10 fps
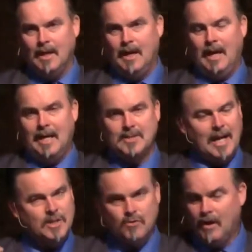uh, as
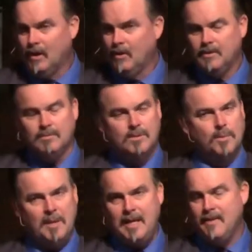I struggle to
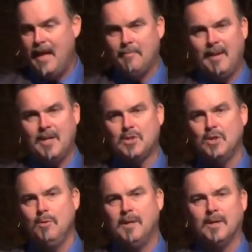be in that place
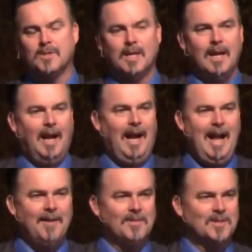too, because I
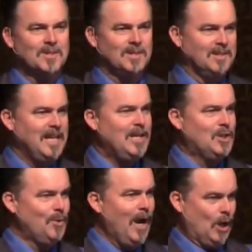have this need
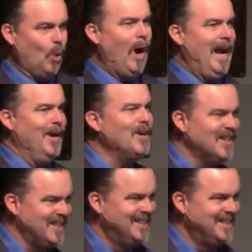to acquire.